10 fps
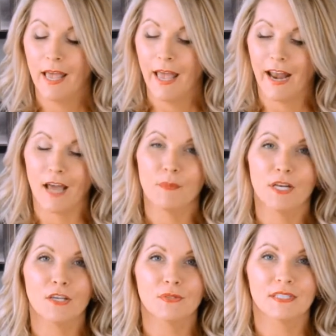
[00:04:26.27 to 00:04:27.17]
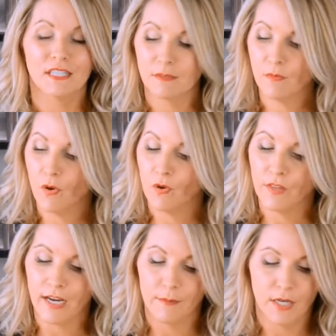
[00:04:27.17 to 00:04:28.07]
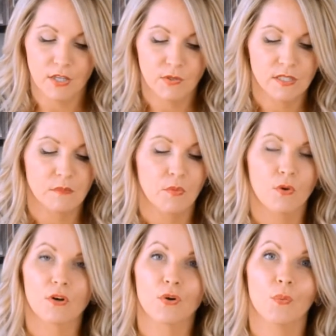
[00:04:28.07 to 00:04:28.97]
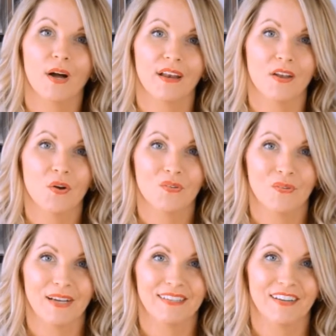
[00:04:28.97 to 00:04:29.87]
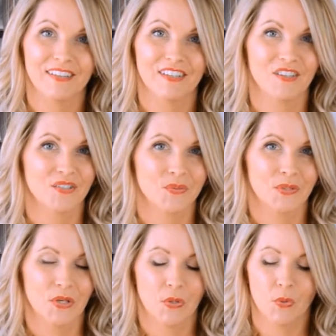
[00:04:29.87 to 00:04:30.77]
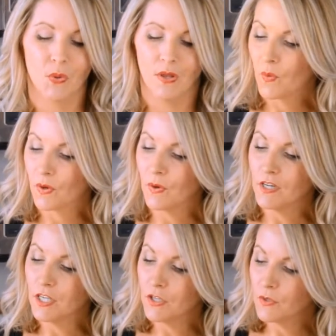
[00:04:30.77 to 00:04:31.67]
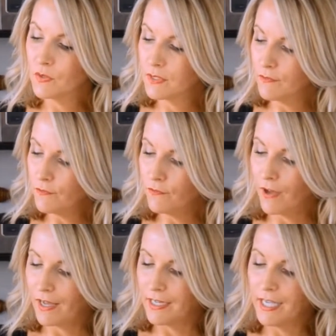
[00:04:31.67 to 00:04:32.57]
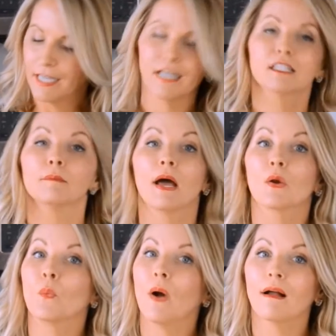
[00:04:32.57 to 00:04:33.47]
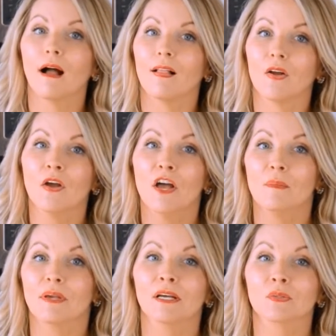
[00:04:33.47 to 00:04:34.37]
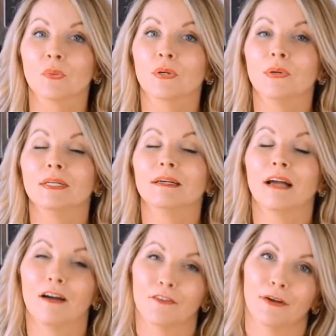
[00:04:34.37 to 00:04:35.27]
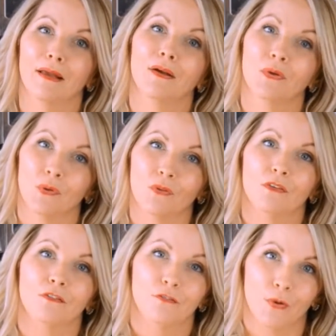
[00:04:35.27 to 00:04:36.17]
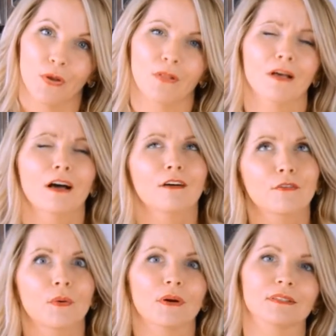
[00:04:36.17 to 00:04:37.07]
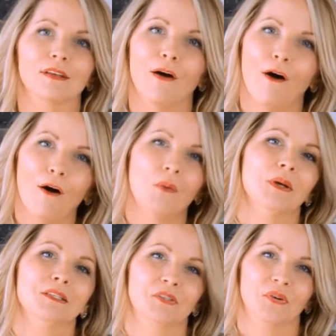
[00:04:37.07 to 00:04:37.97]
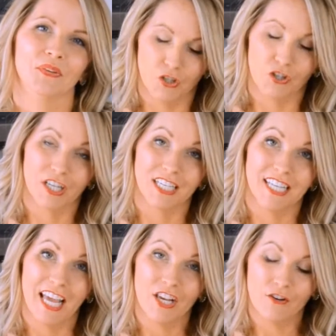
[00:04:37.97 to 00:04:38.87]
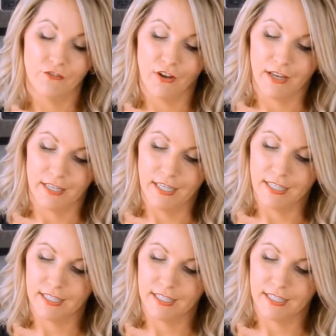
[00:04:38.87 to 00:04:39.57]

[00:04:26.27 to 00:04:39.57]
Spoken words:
and I'm gonna use this mold and I'm gonna use the border one right down here. It's really cool. We're going to use some fondant. It doesn't matter what color because we're going to cover it in gold foil. Of course, always gold. You're gonna take your fondant,